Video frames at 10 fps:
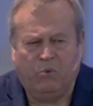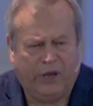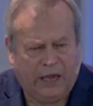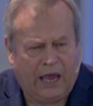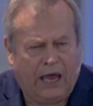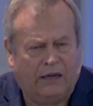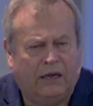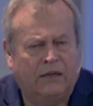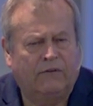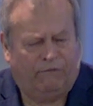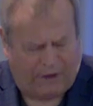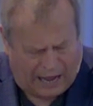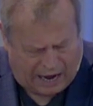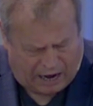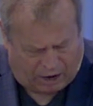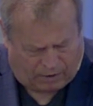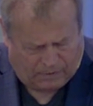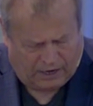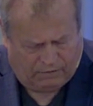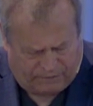we get fire.
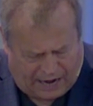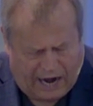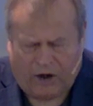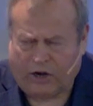Fire